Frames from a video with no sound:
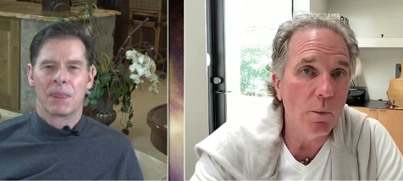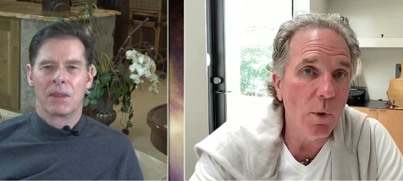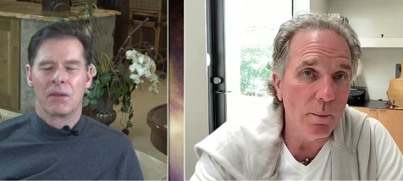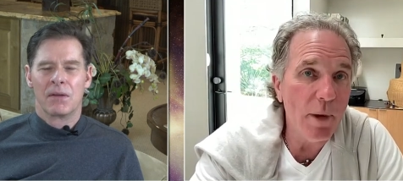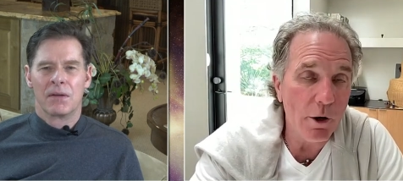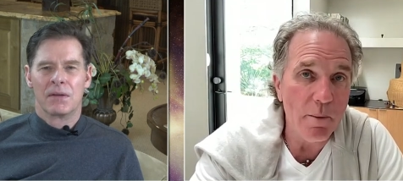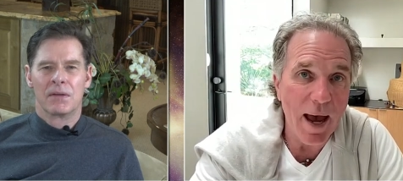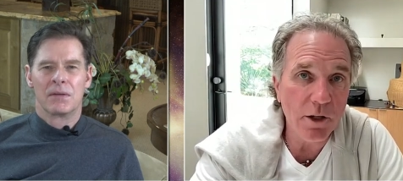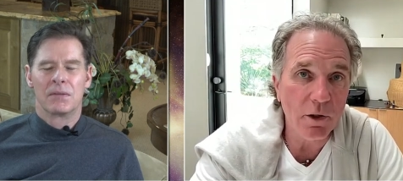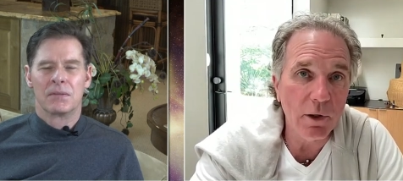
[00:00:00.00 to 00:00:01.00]
Speaker 1: what Mary
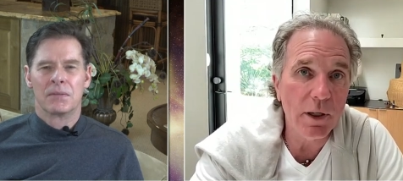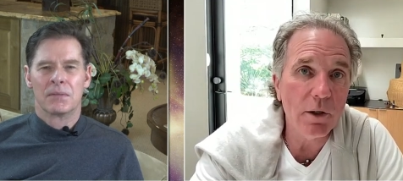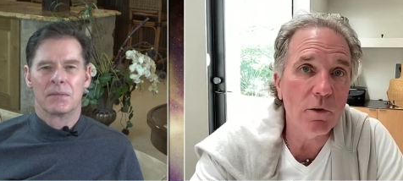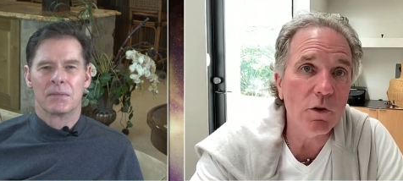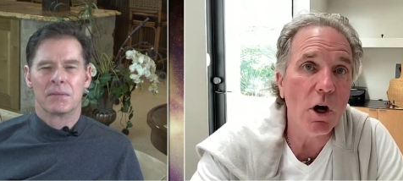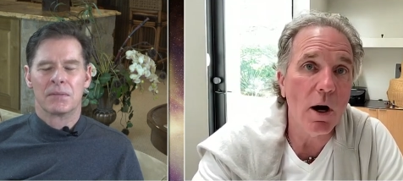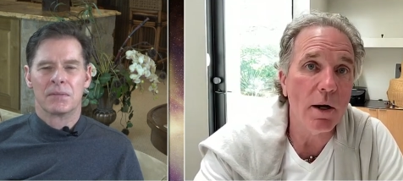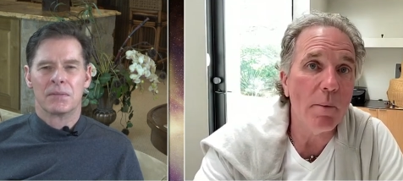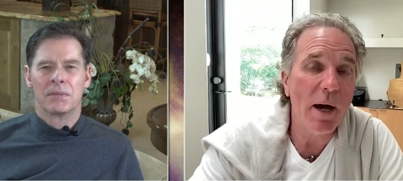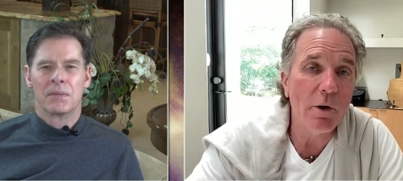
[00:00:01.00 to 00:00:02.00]
Magdalene taught
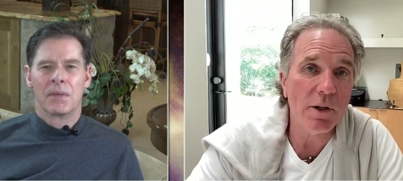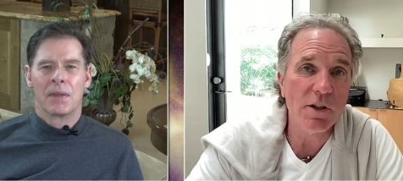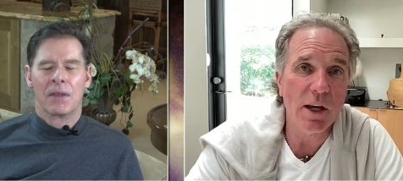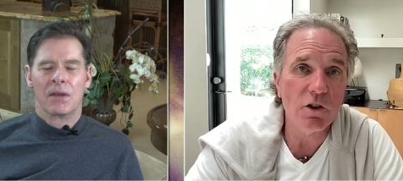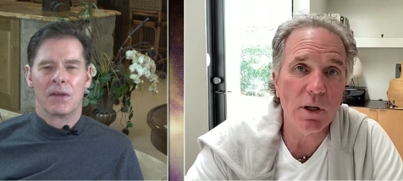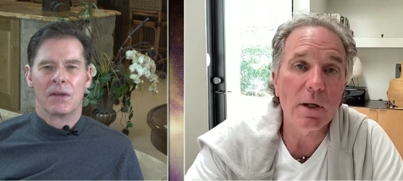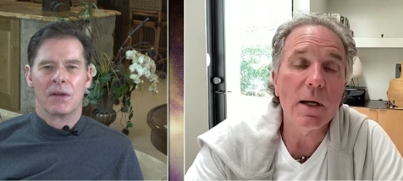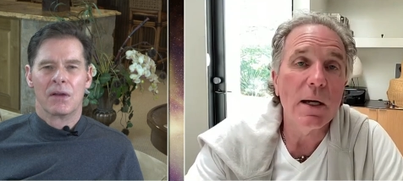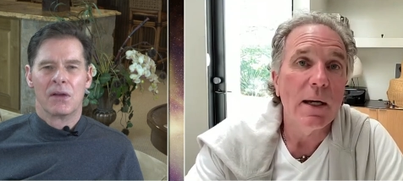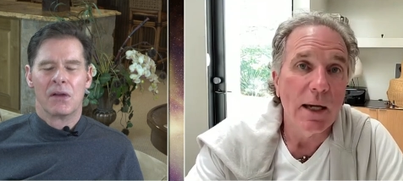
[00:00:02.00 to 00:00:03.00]
about ascension,
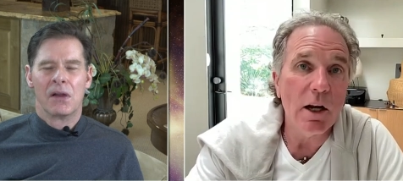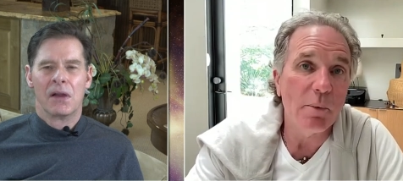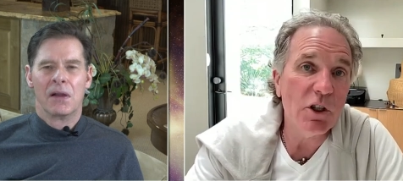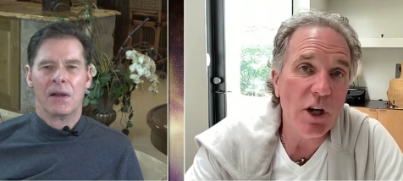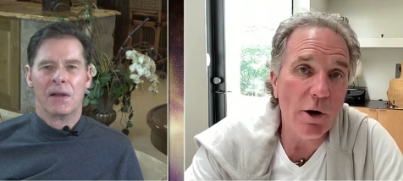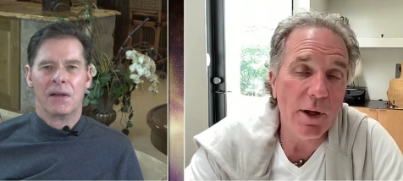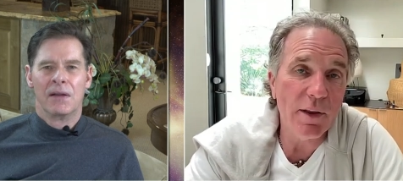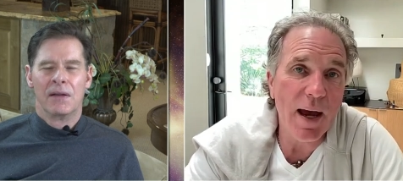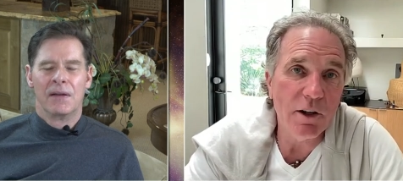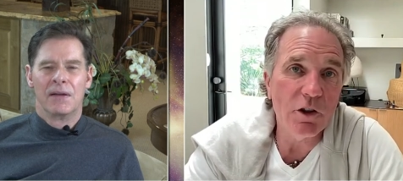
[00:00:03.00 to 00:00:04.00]
and I'll be sharing
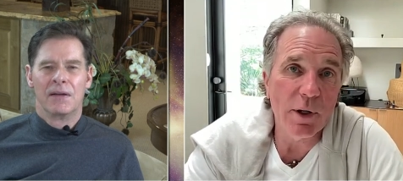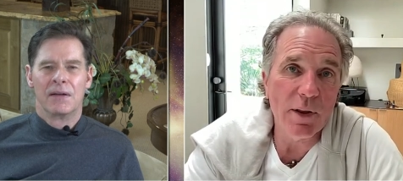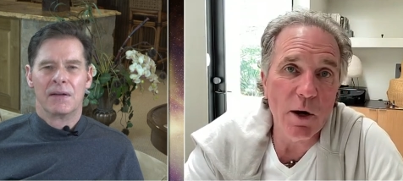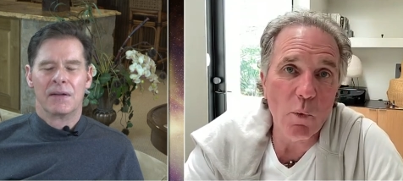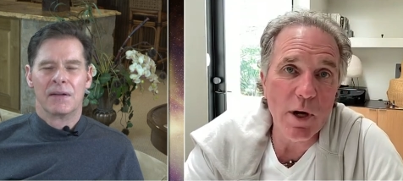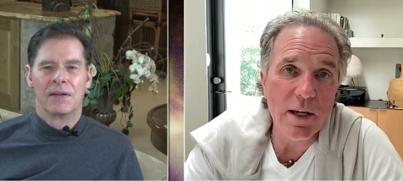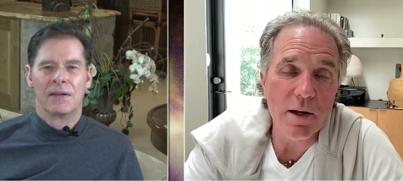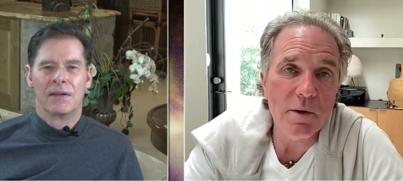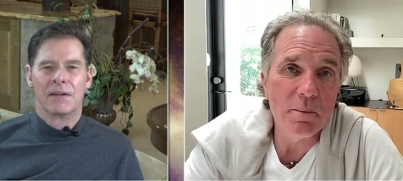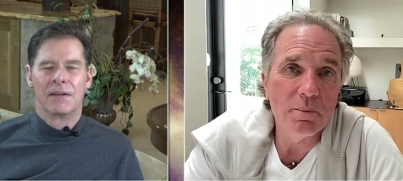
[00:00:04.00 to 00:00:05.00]
that during that
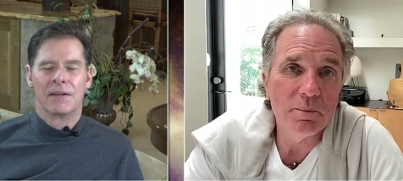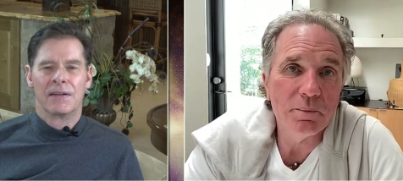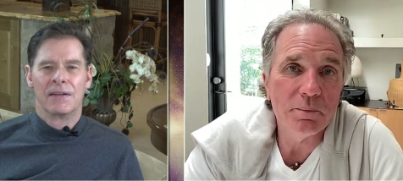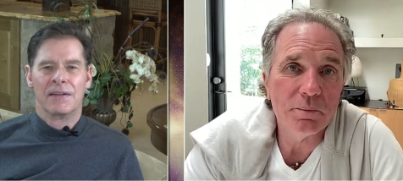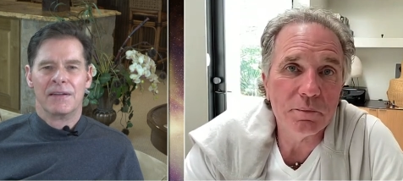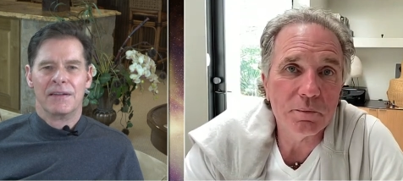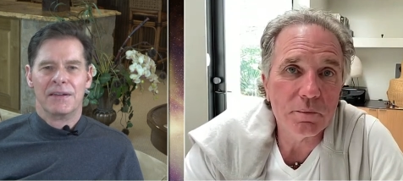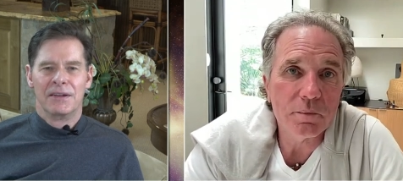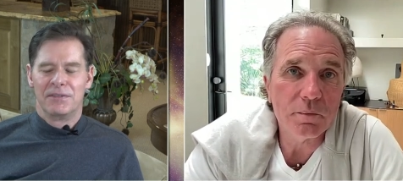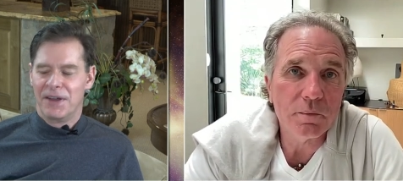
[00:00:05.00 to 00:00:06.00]
weekend.
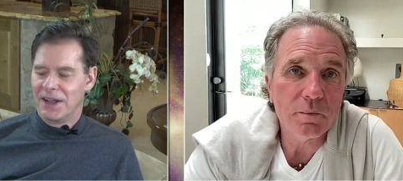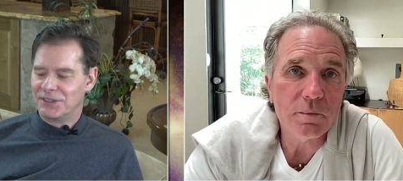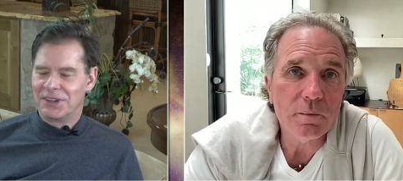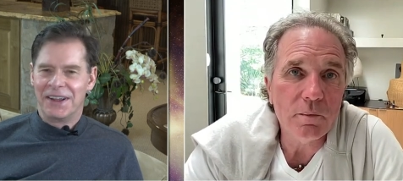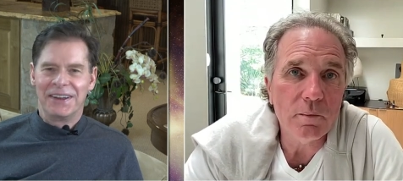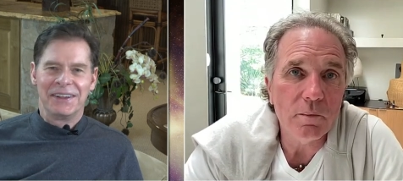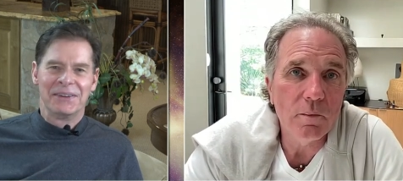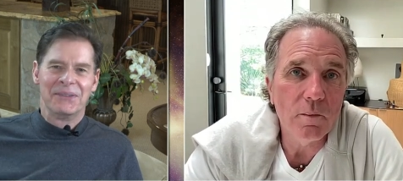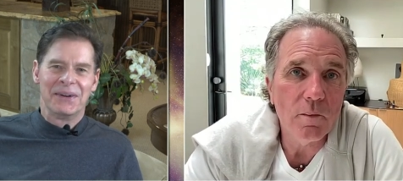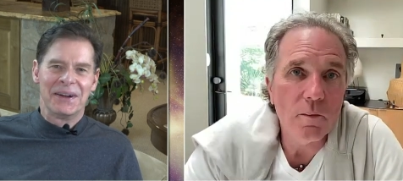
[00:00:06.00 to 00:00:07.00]
Speaker 2: Fascinating.
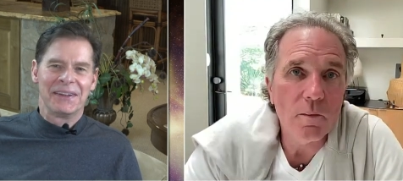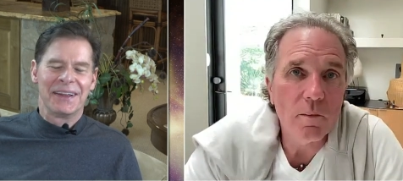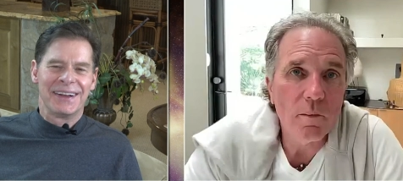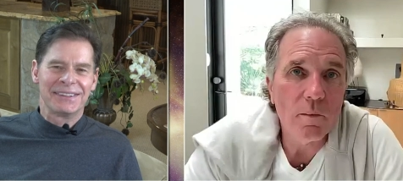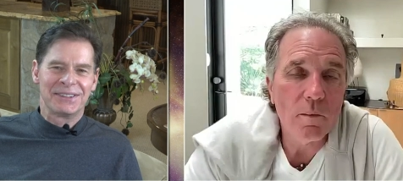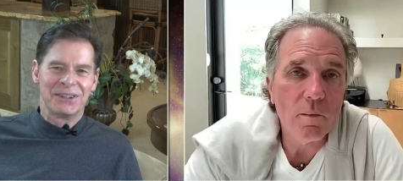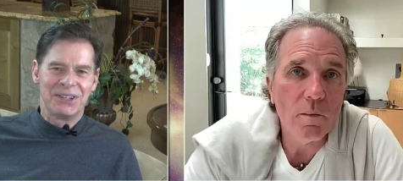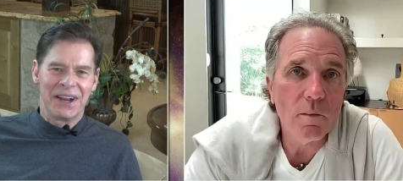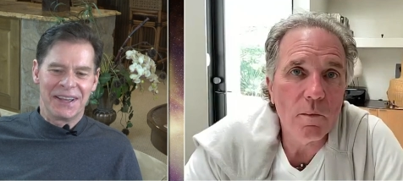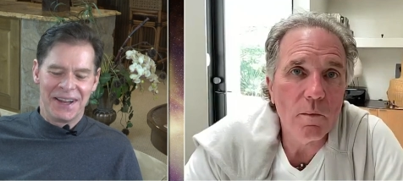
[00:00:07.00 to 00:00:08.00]
Well, uh, so
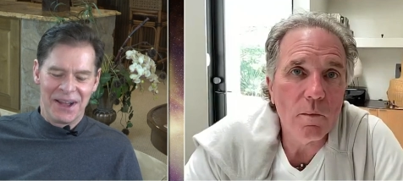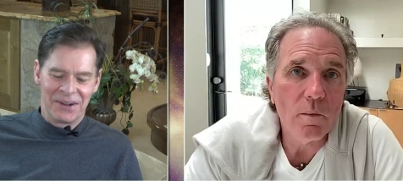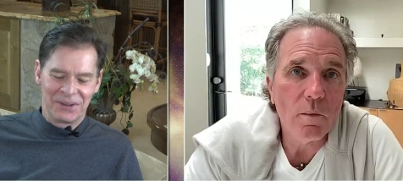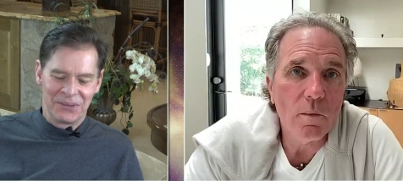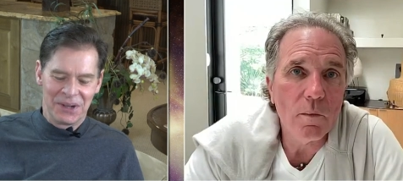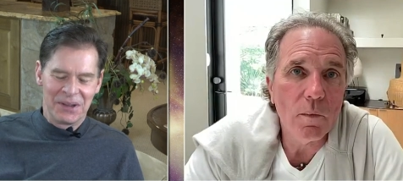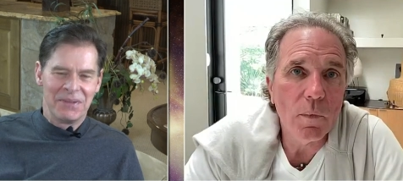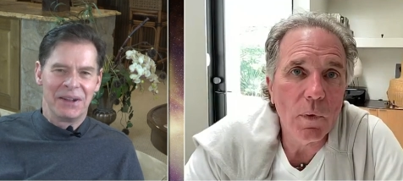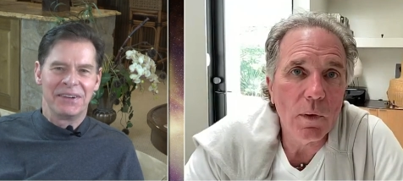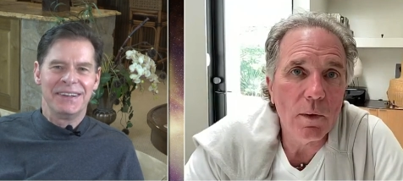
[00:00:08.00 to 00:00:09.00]
check it out,
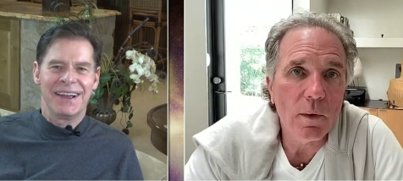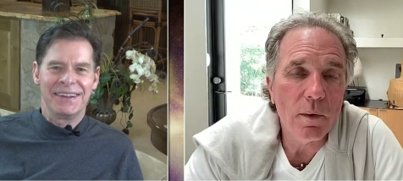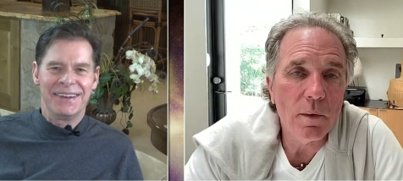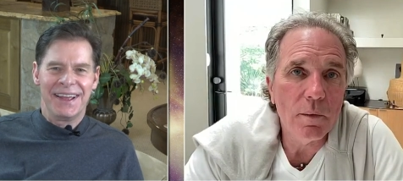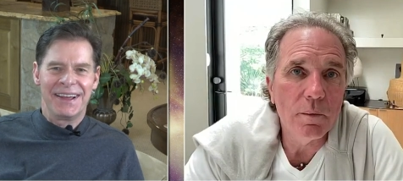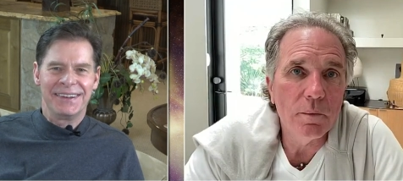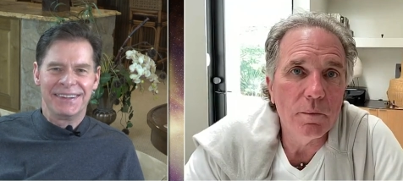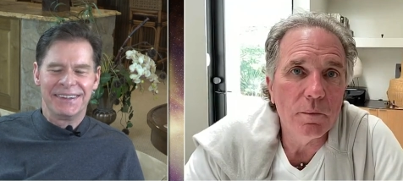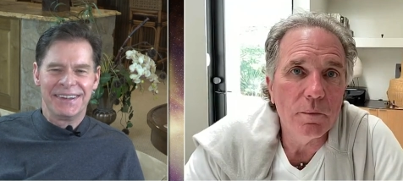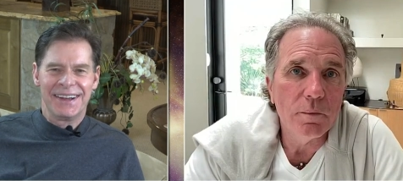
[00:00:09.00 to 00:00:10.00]
WilliamHenry.net,
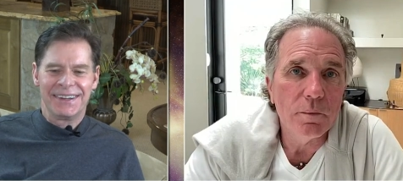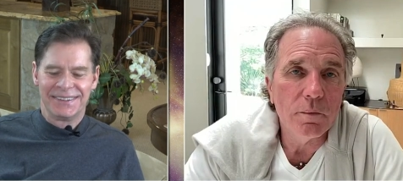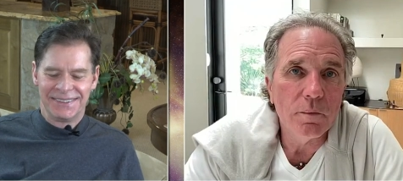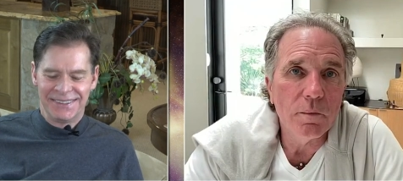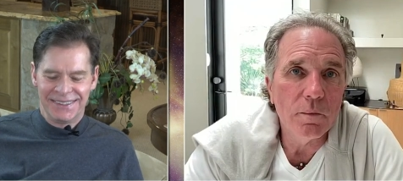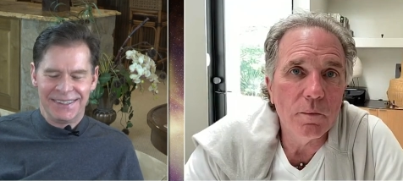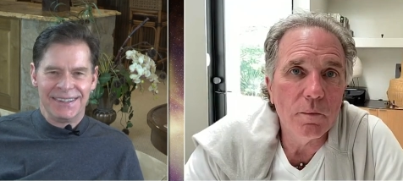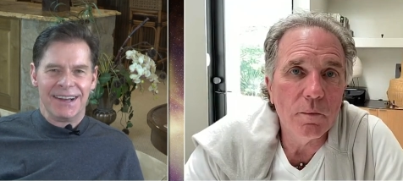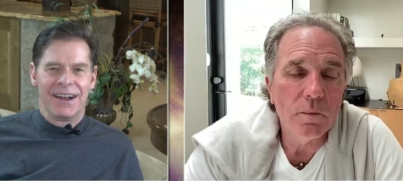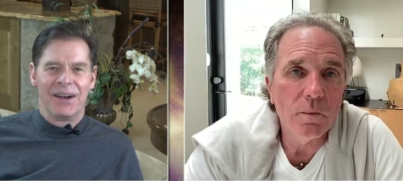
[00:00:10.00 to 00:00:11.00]
and uh,
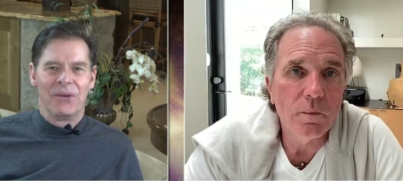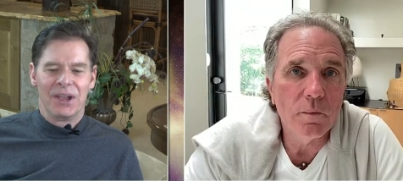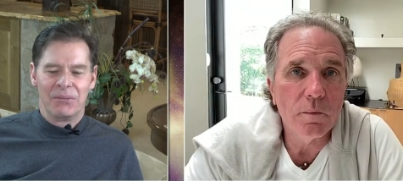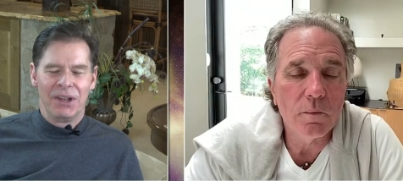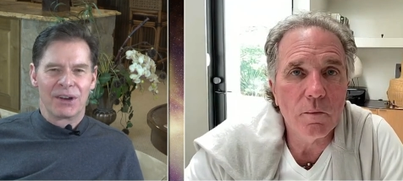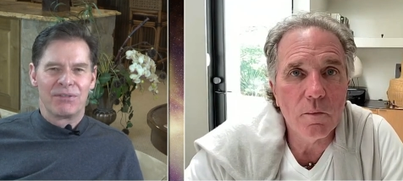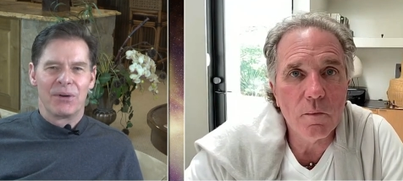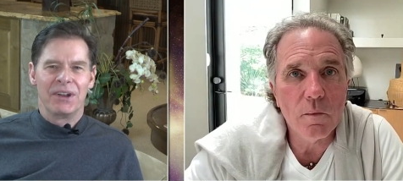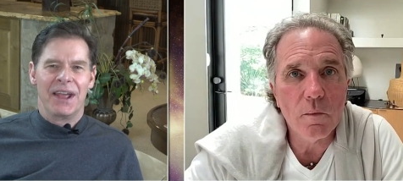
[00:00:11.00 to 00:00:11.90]
uh, William, we look forward